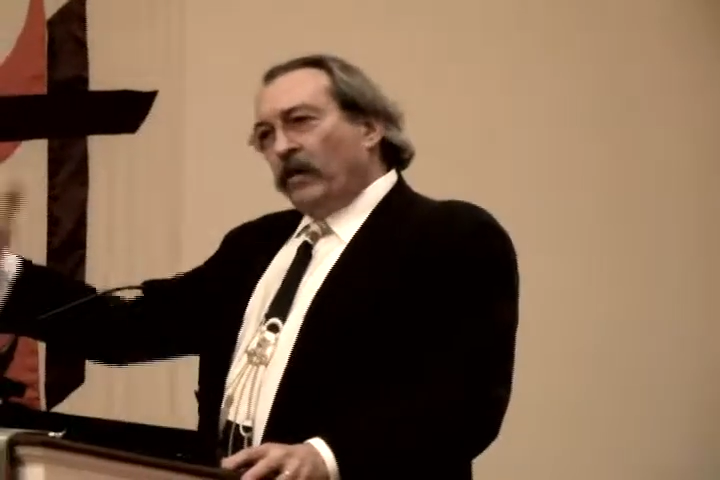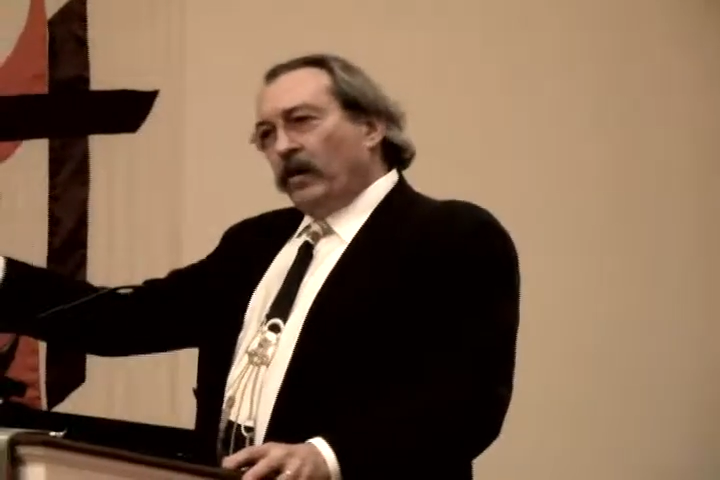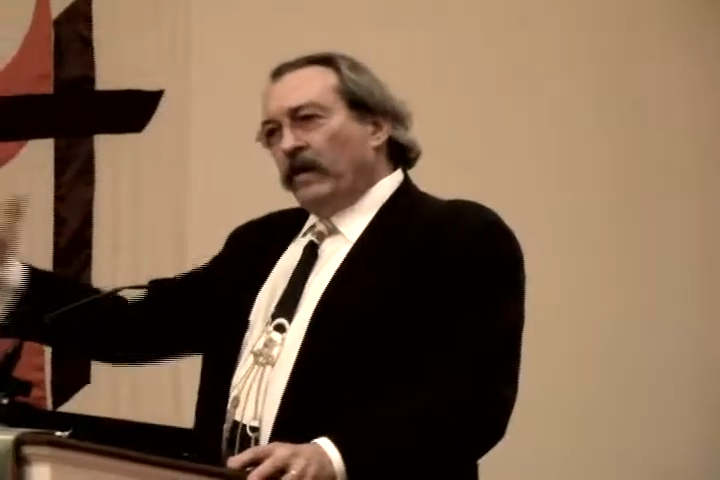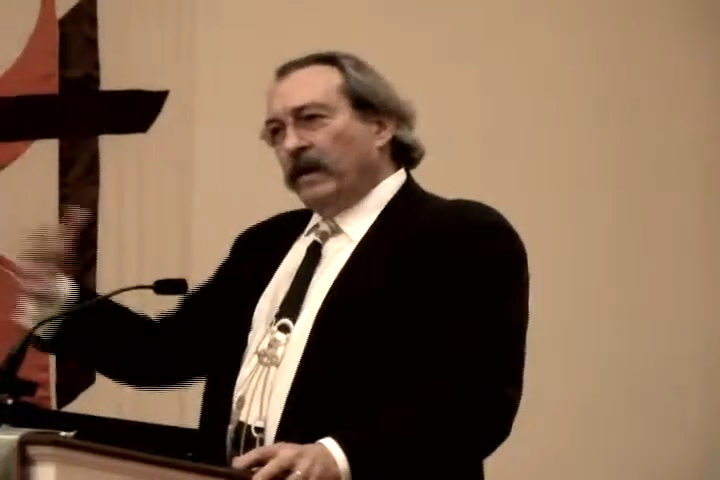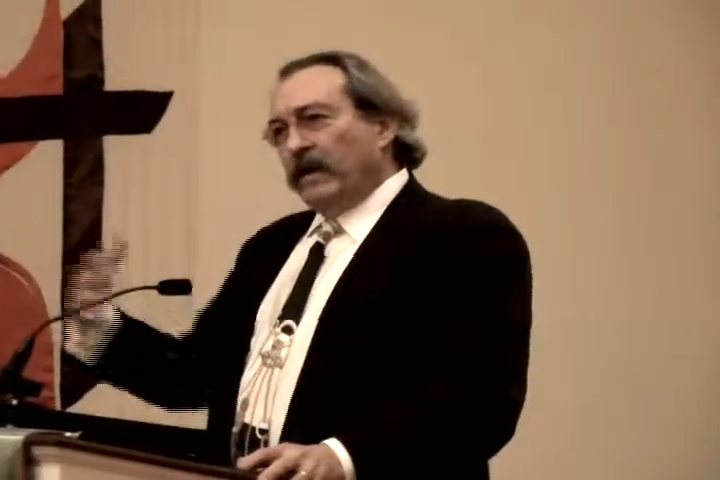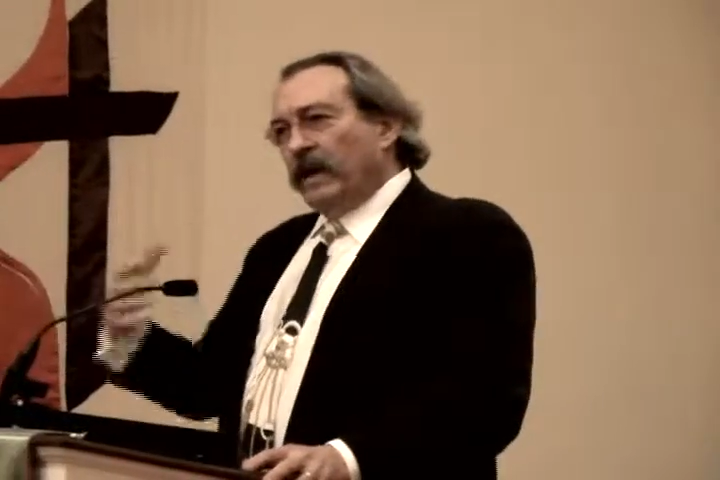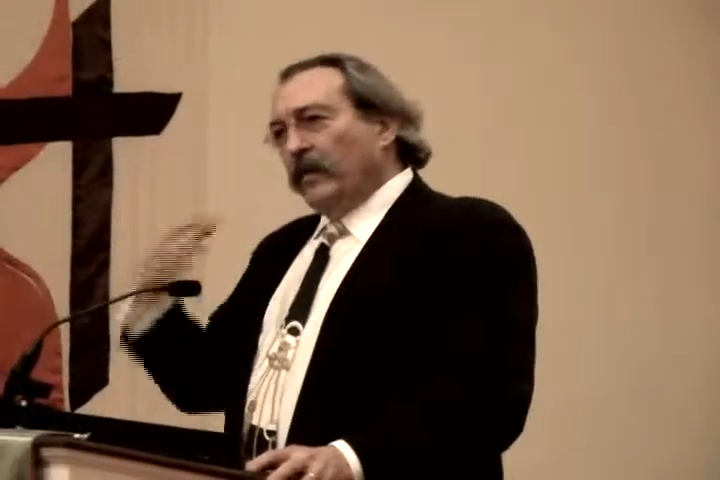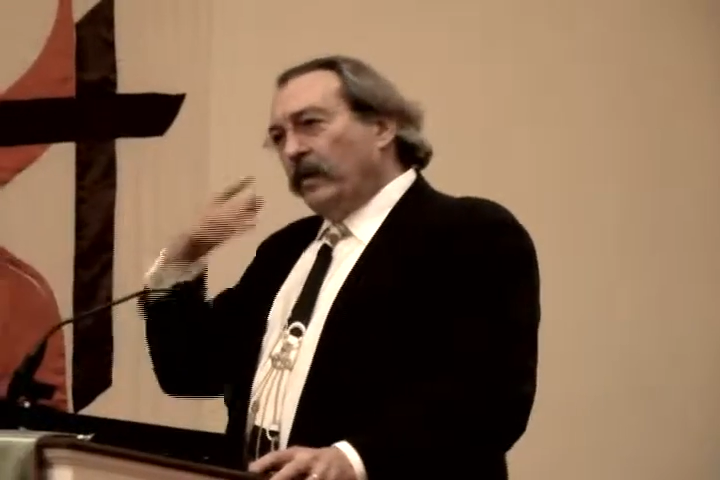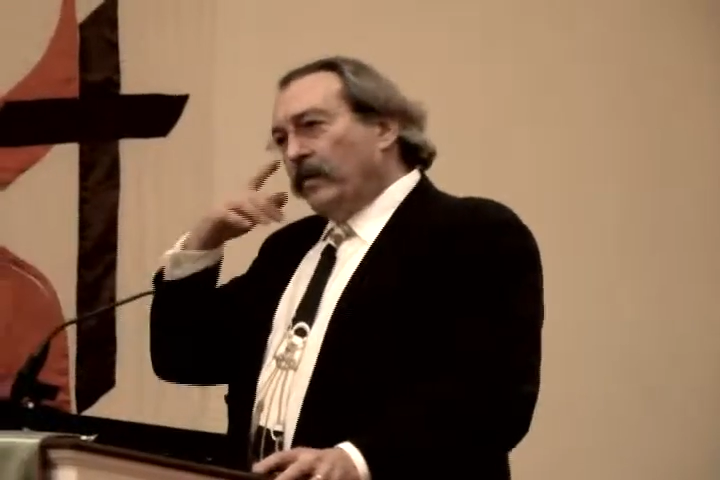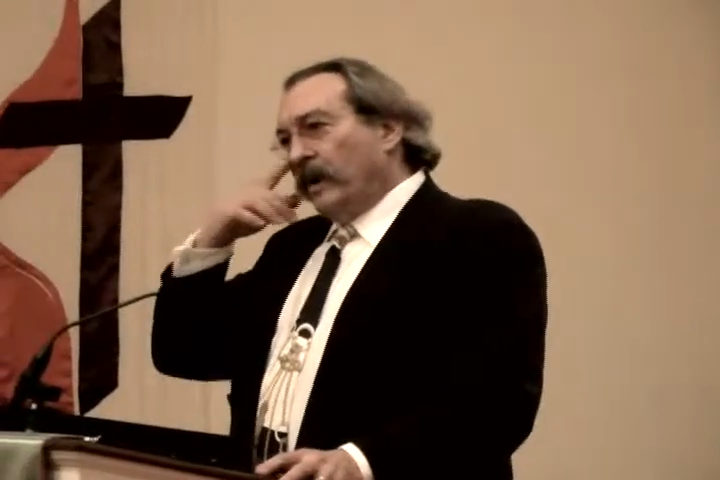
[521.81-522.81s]
part of that
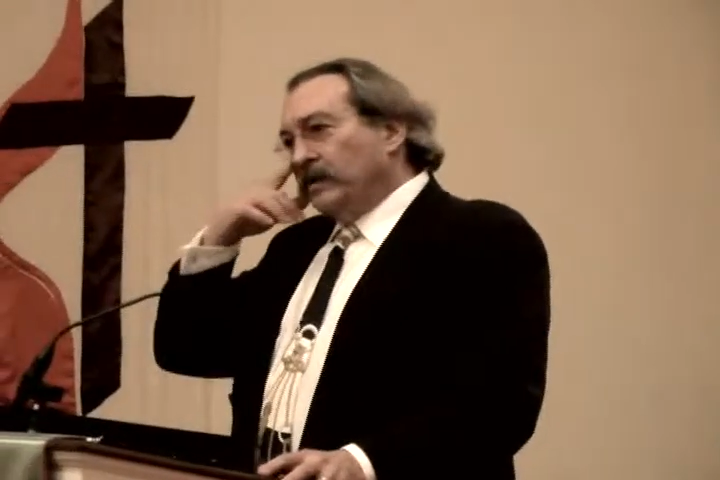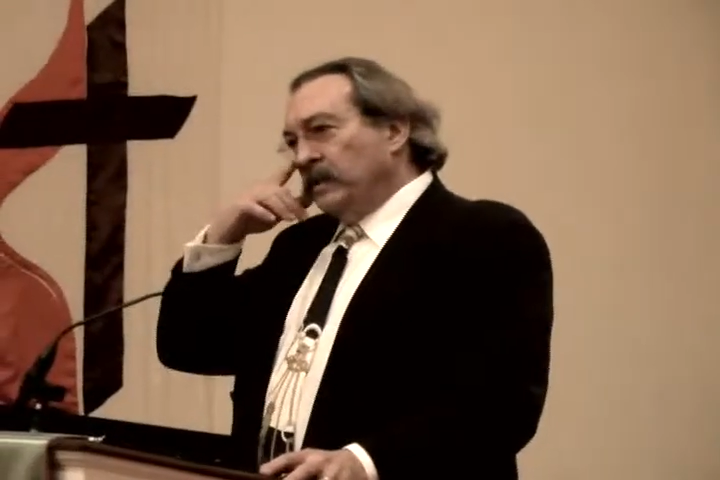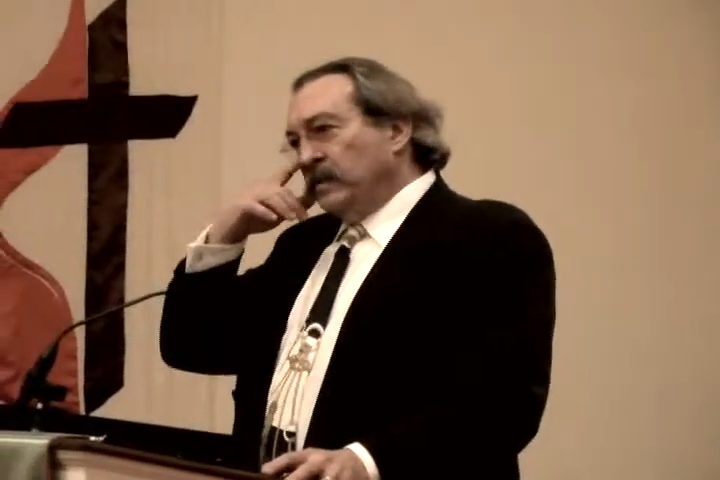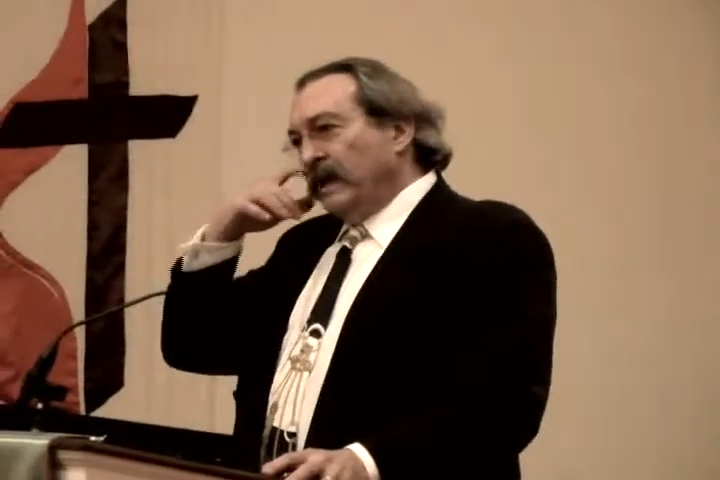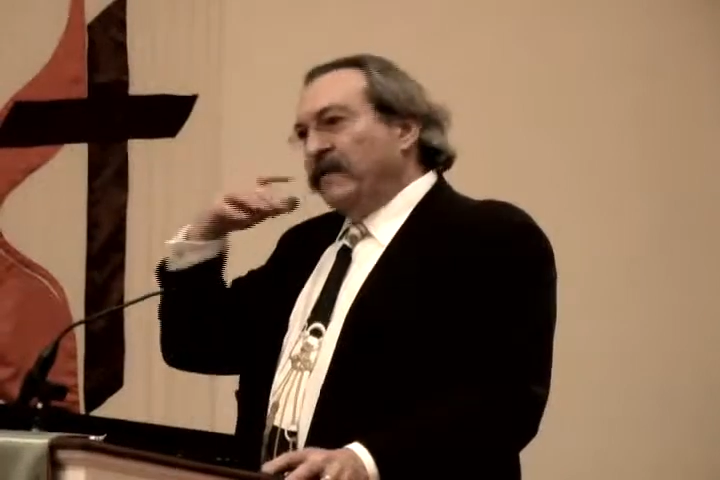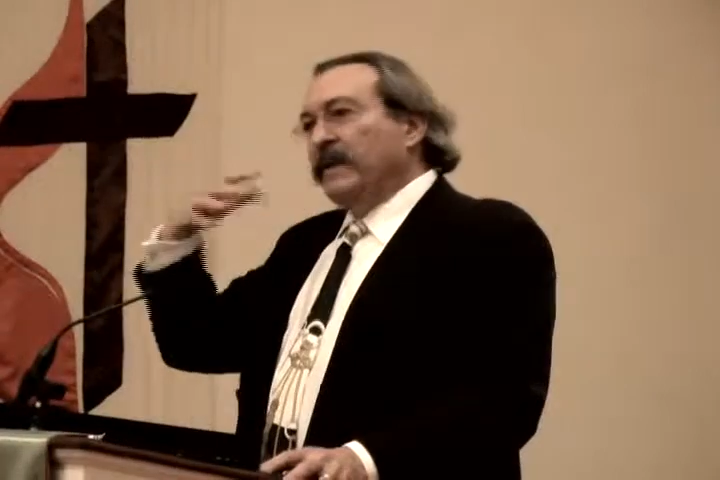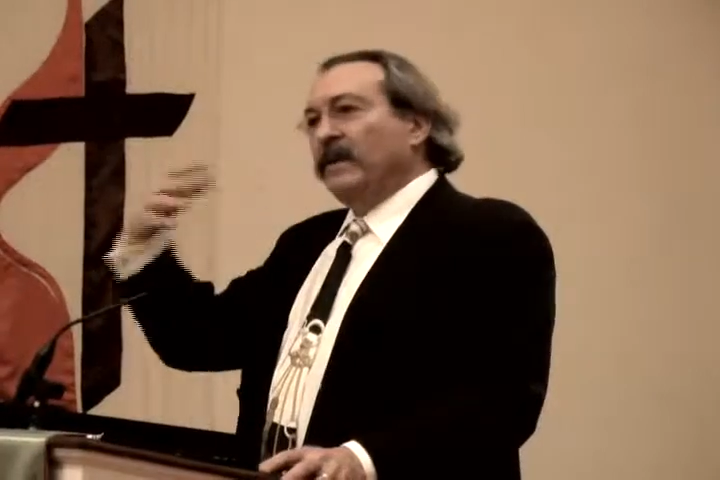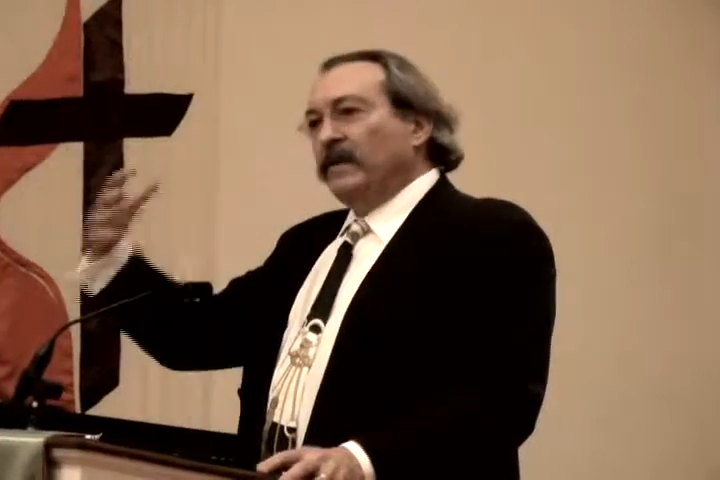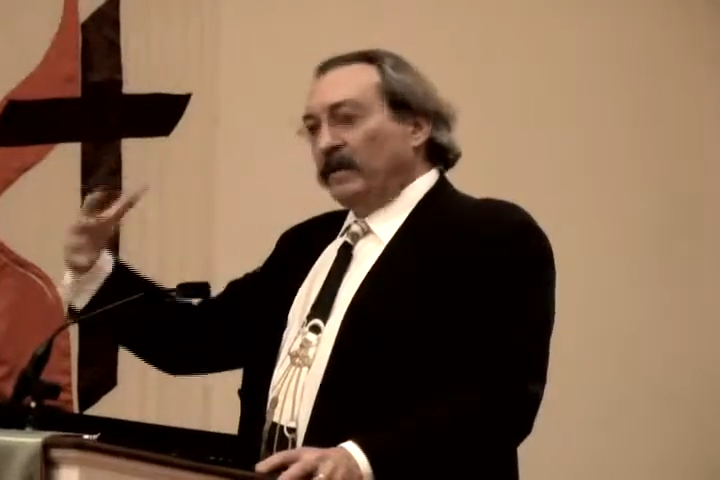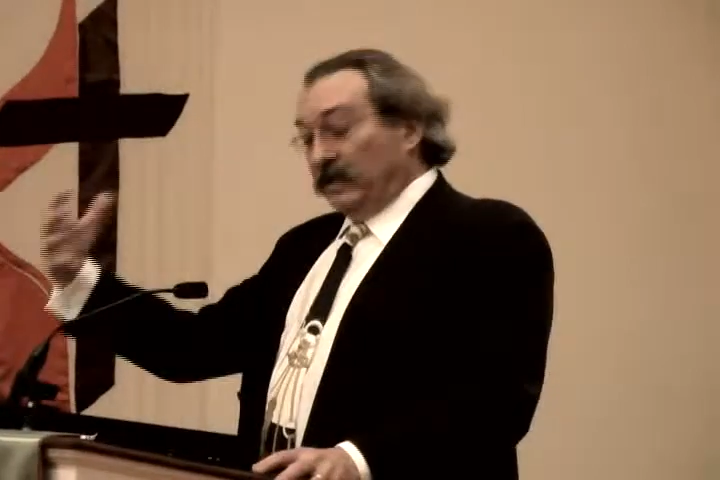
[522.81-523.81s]
gateway project to make
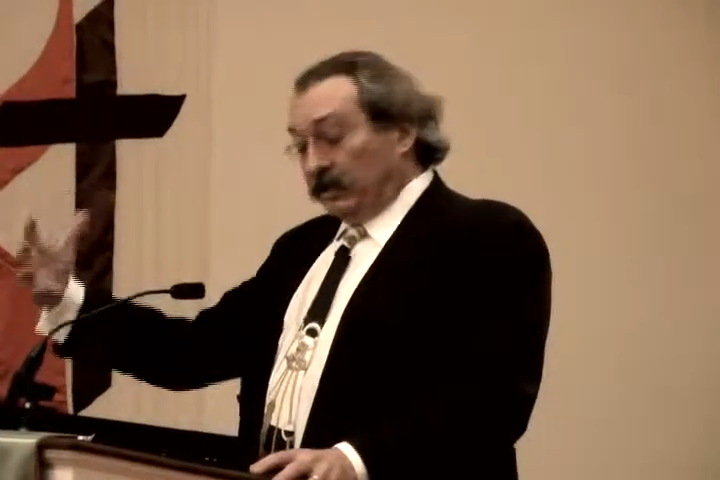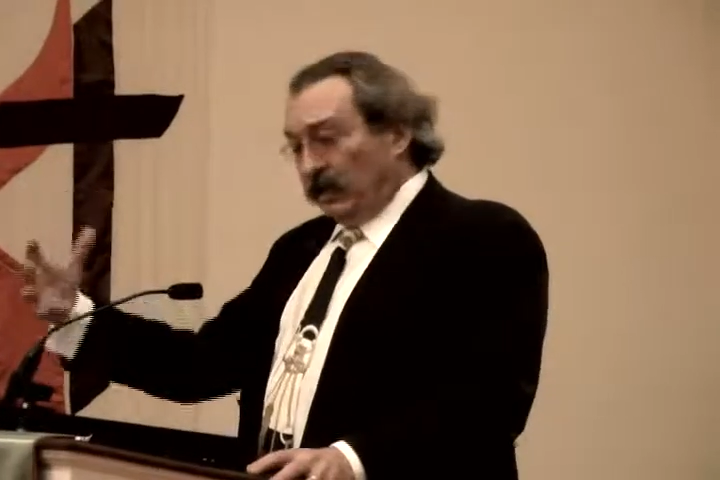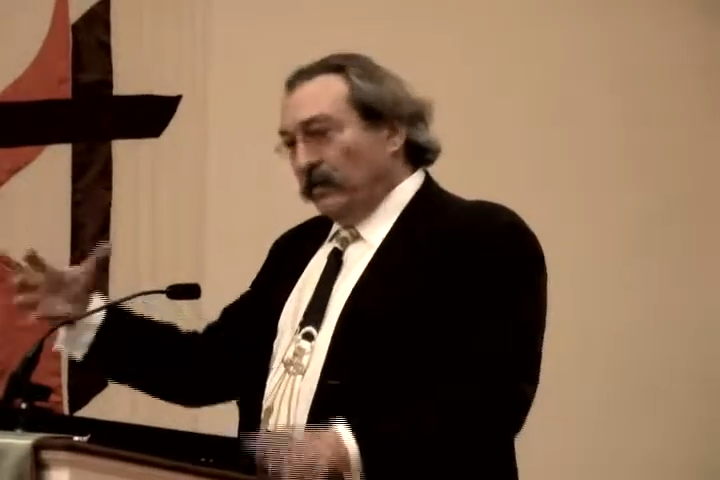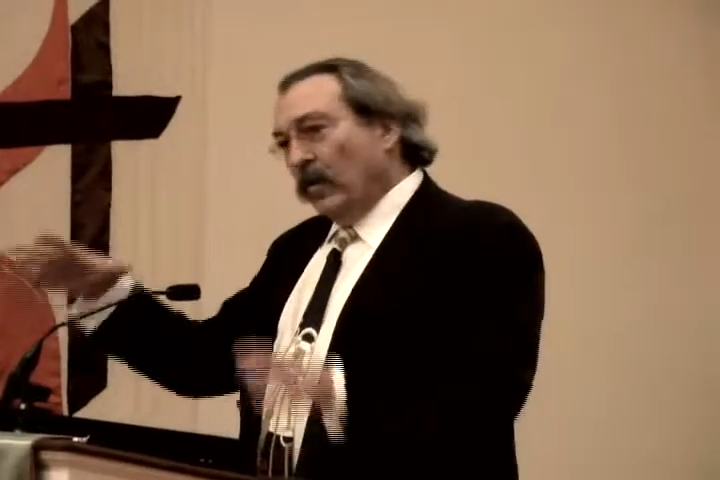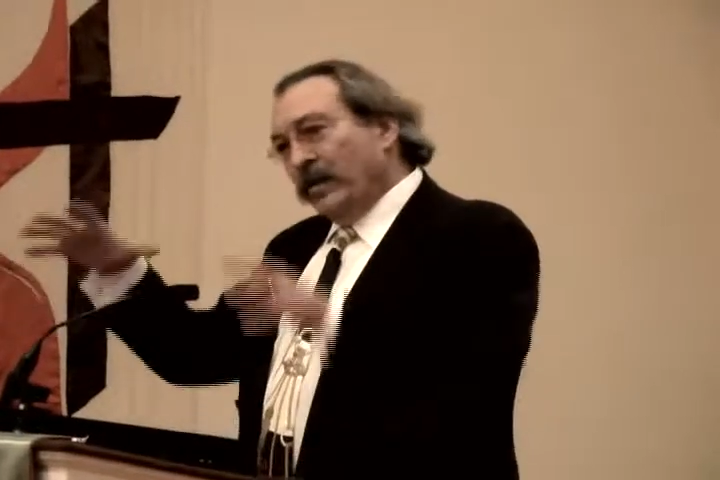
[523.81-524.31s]
that gazebo